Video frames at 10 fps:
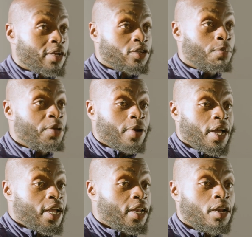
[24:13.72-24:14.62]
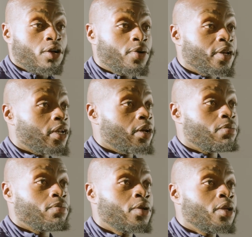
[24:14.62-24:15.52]
like, so people like Canelo
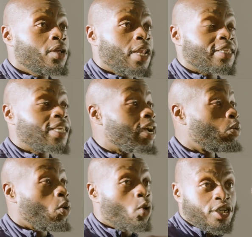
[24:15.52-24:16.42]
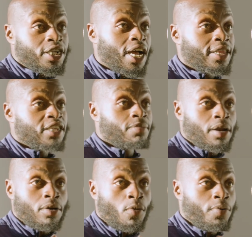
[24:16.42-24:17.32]
and like Tank were watching how these men